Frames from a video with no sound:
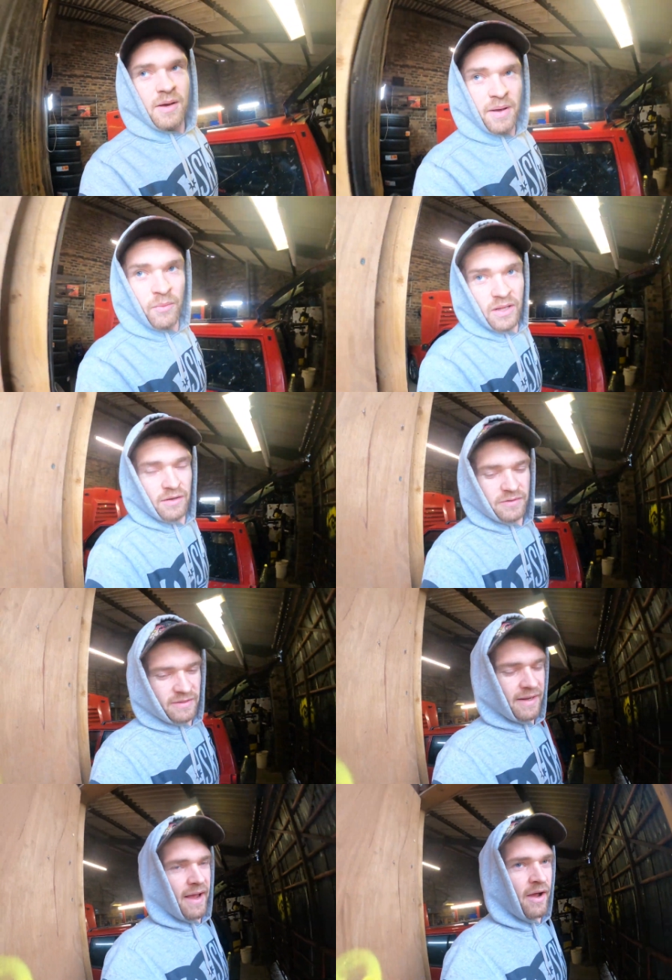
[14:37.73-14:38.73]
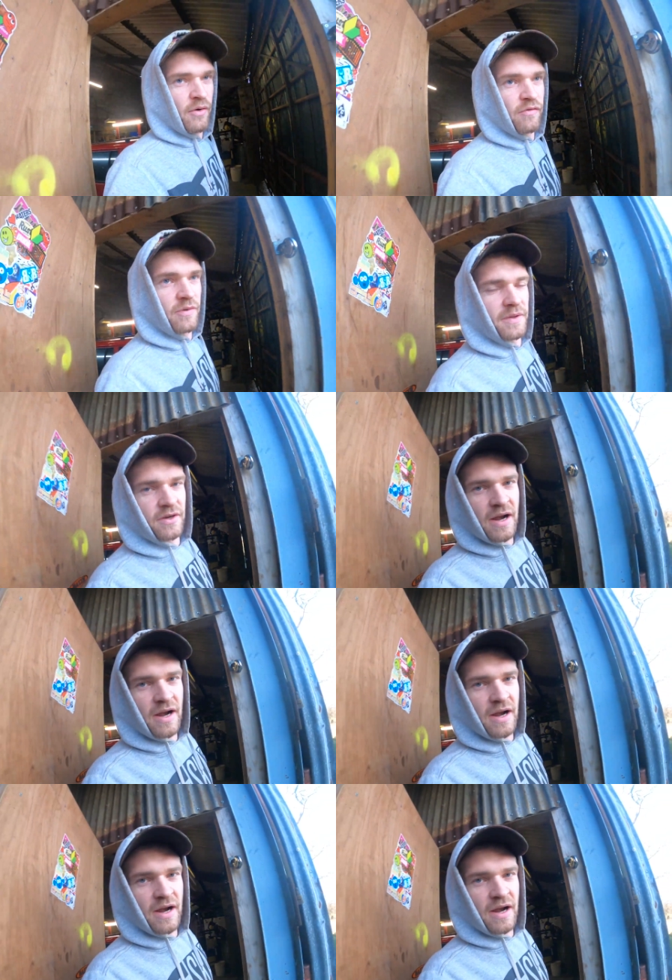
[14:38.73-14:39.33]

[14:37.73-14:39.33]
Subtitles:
But I will have to dig it out from the